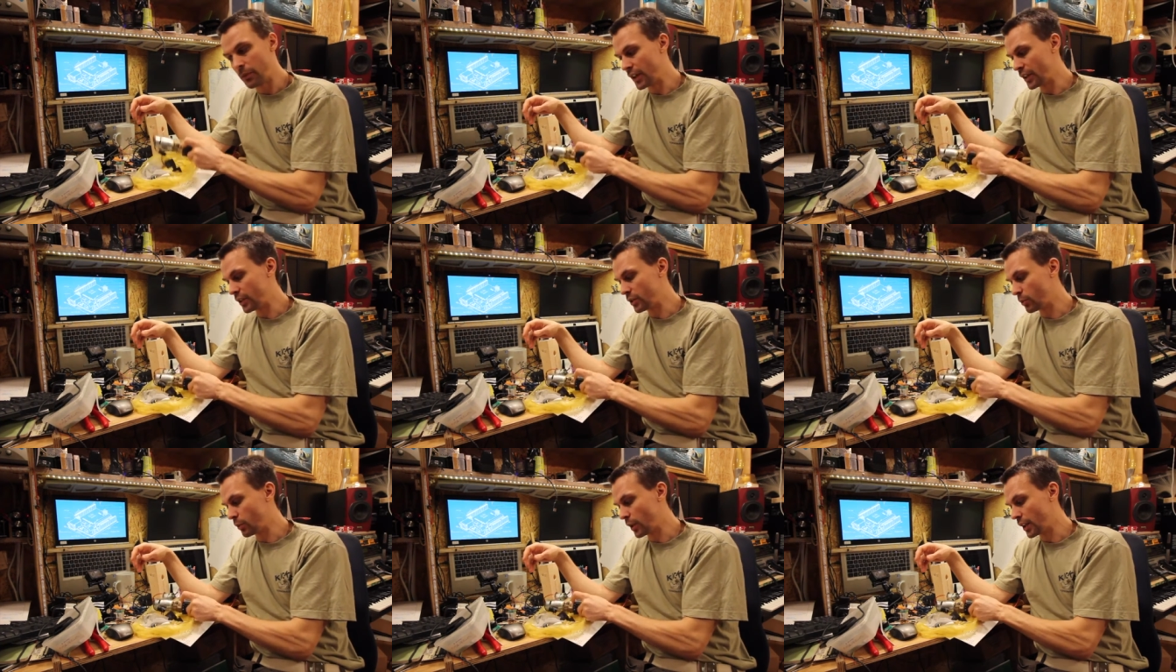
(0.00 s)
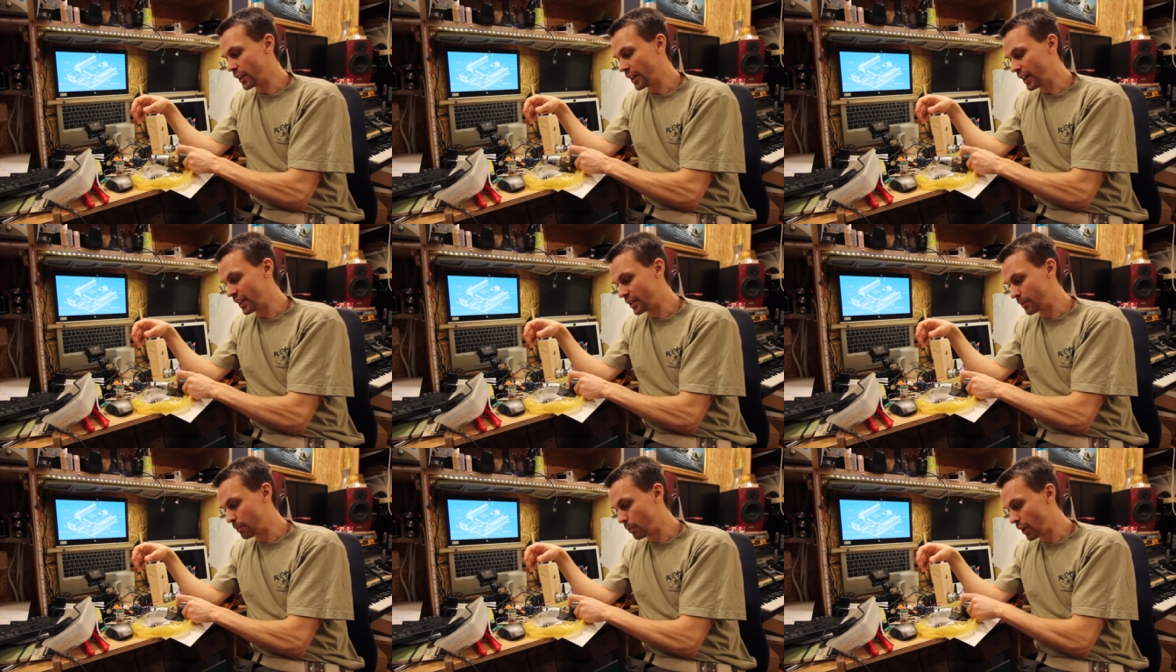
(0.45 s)
this one
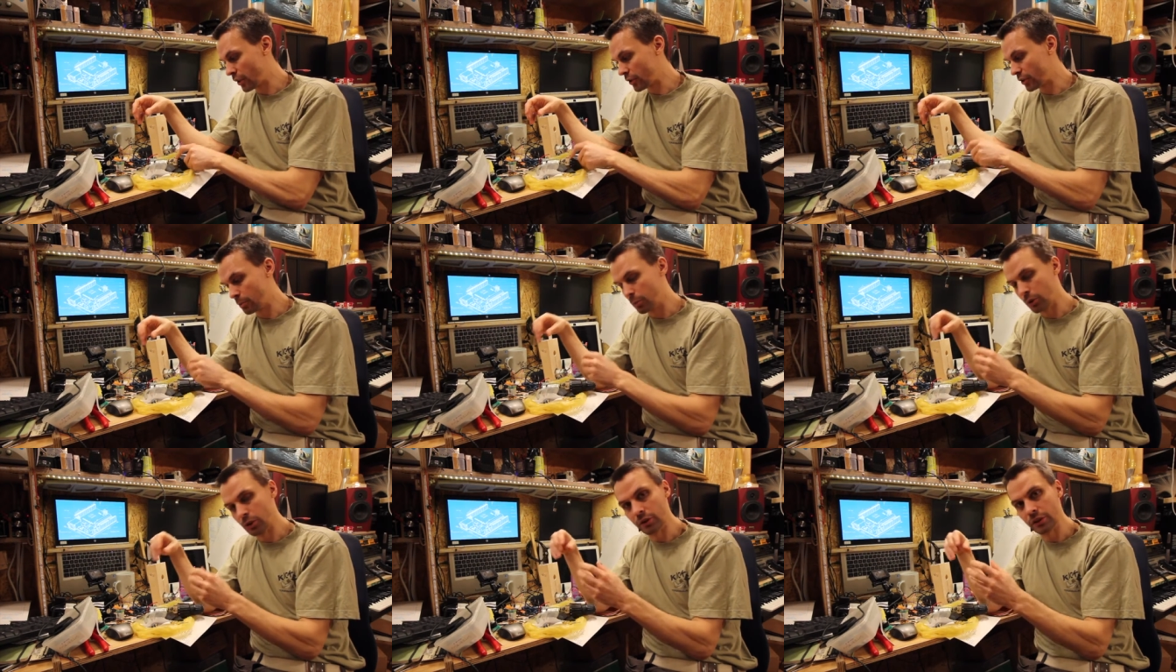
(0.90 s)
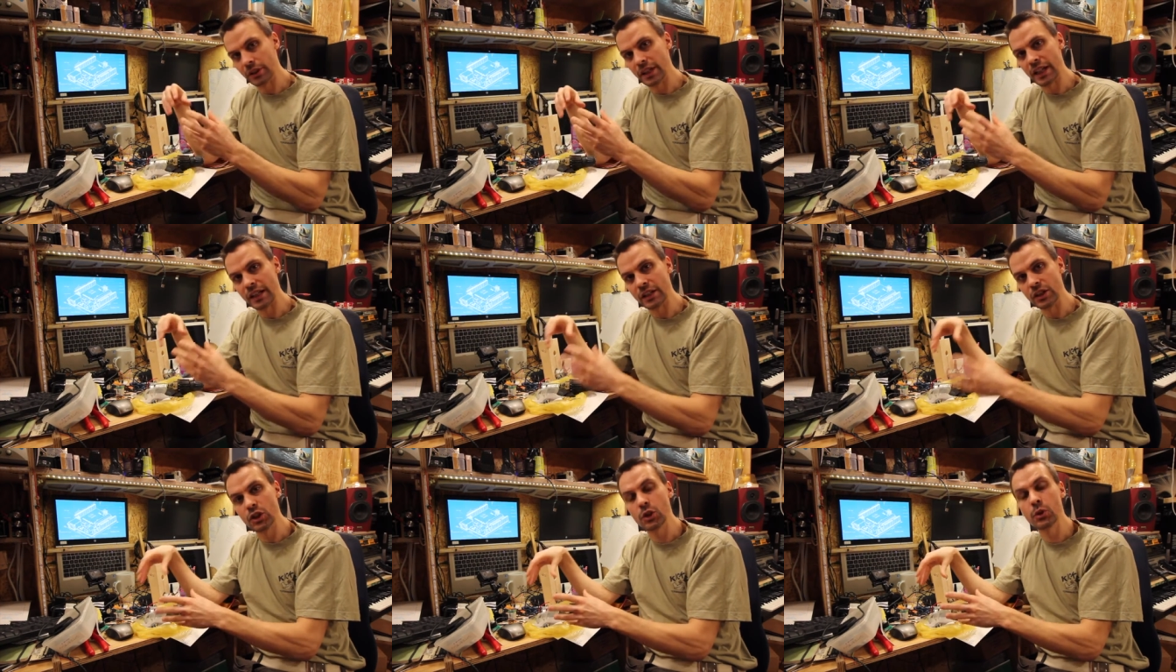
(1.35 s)
as possible
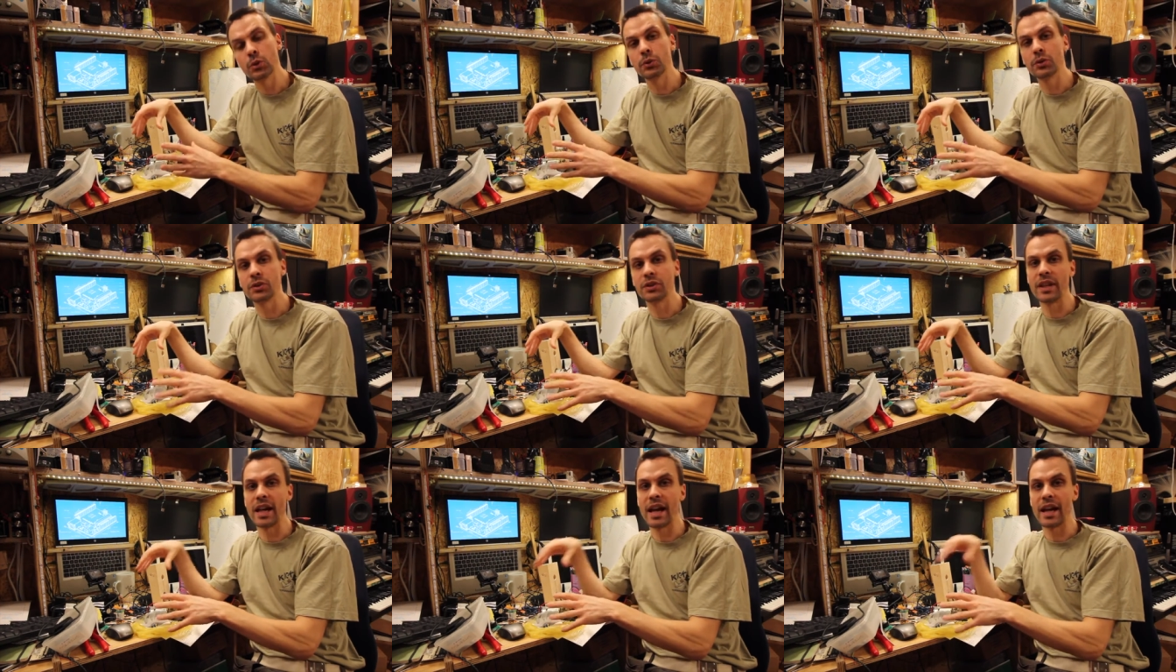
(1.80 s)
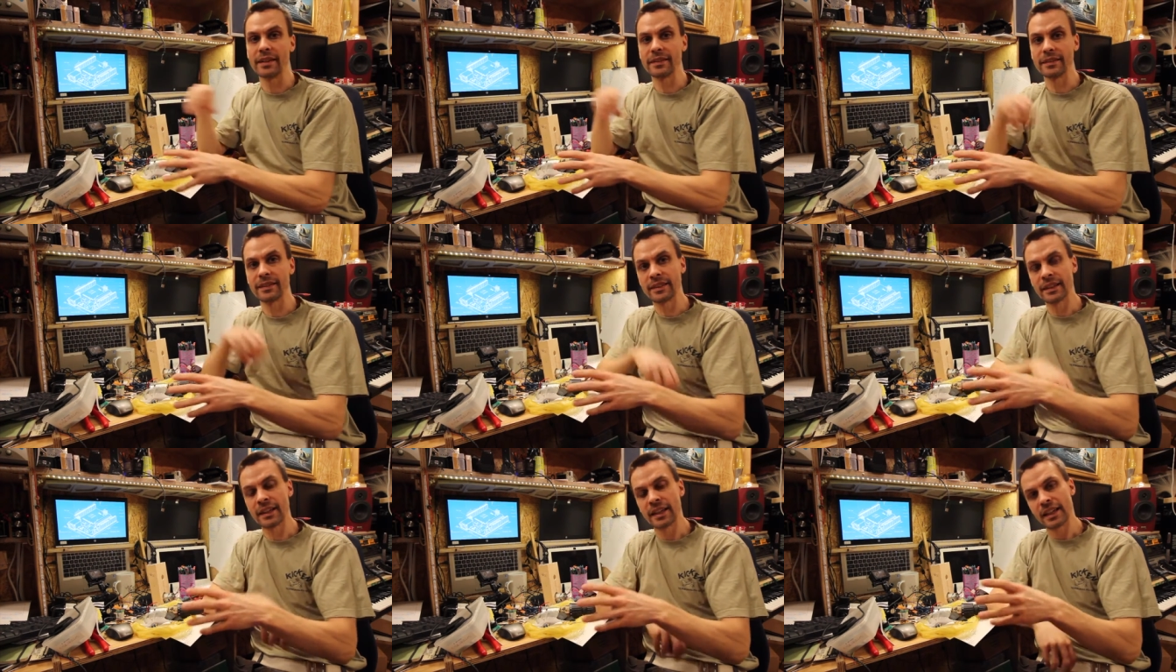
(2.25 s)
and use
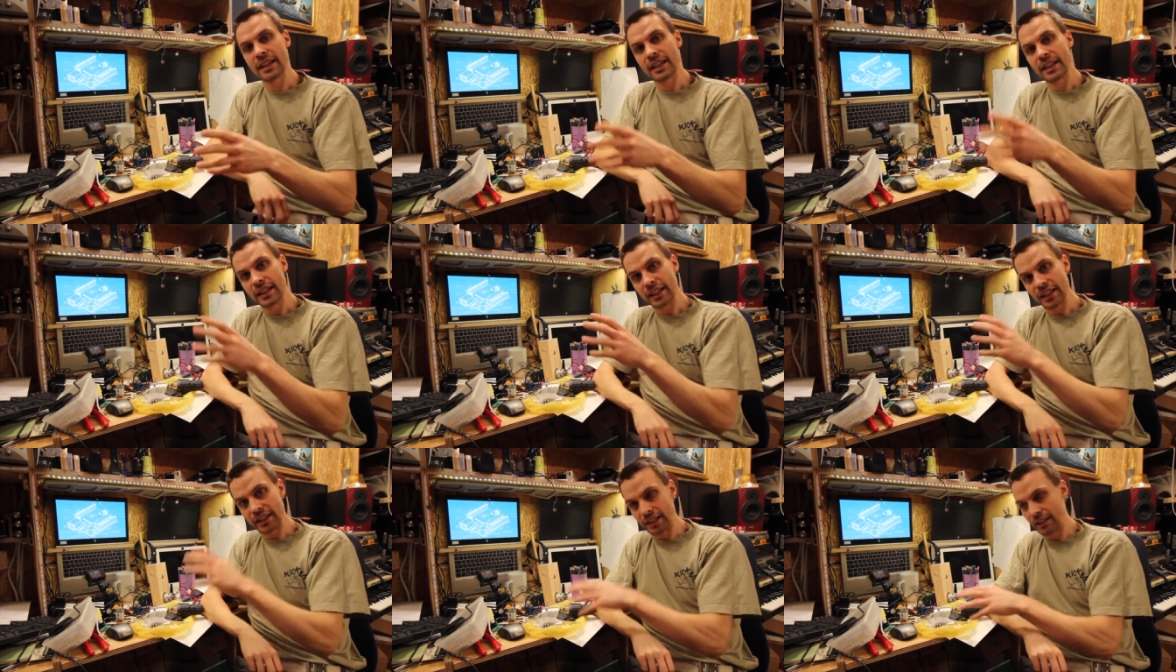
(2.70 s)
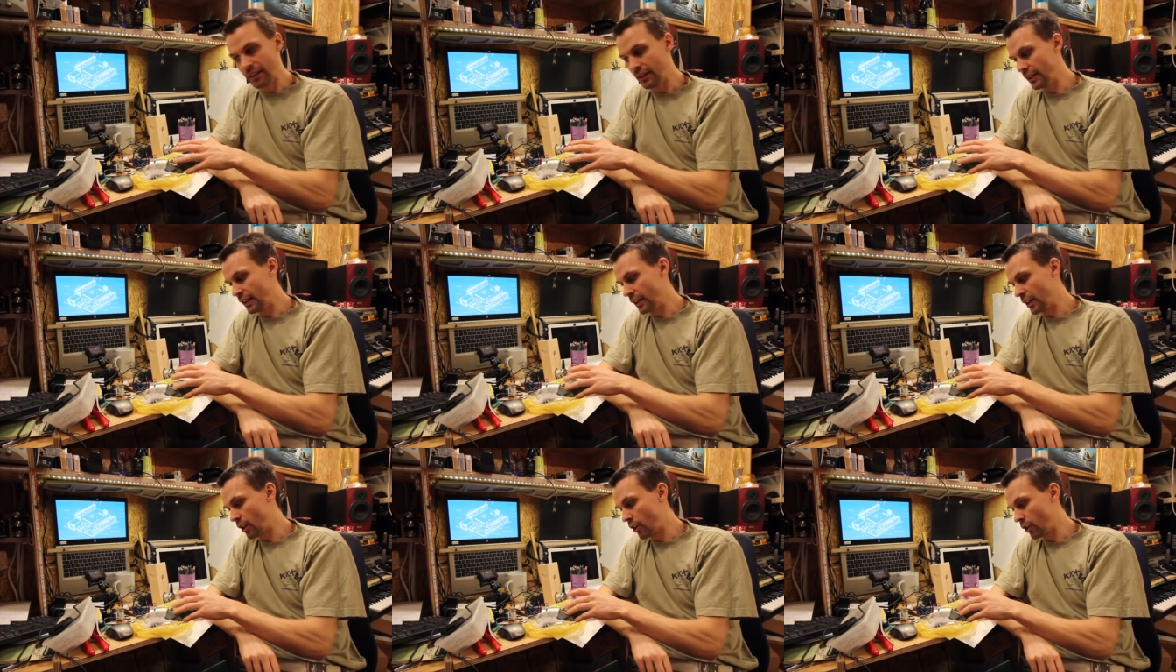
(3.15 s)
that in
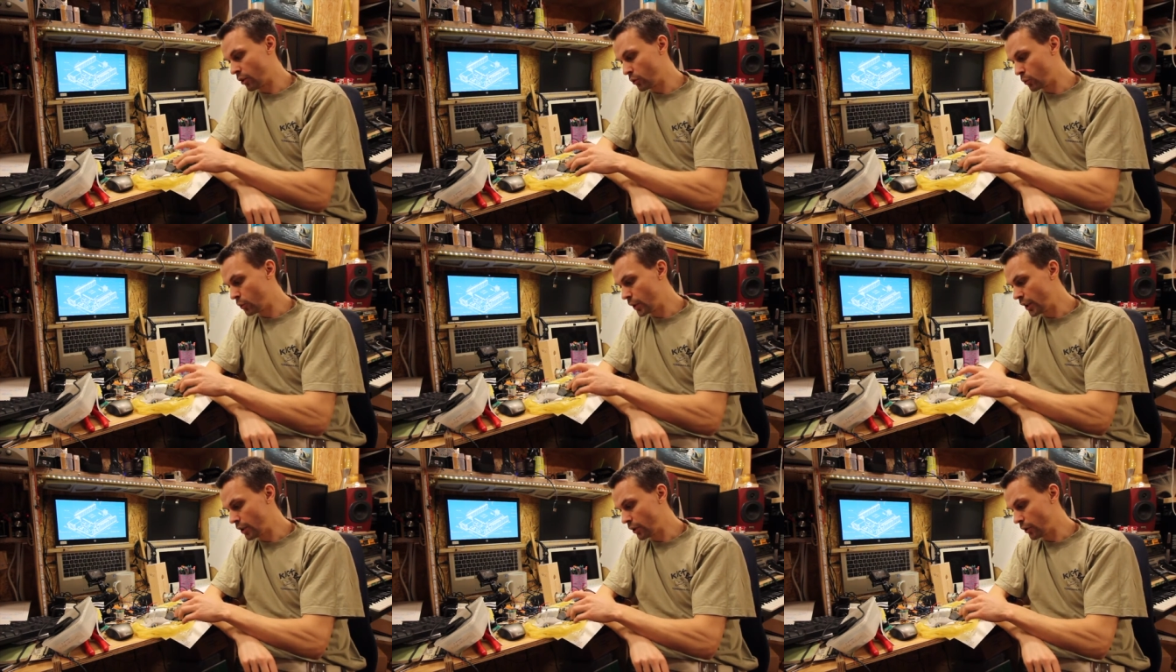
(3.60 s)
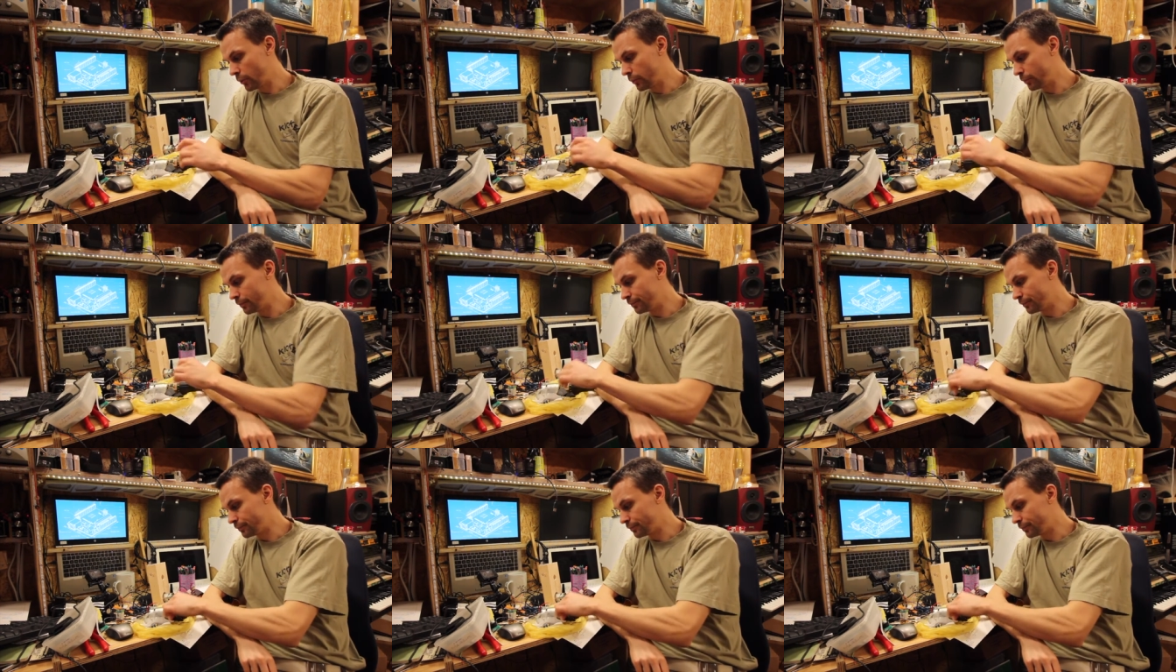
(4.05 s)
the Arduino.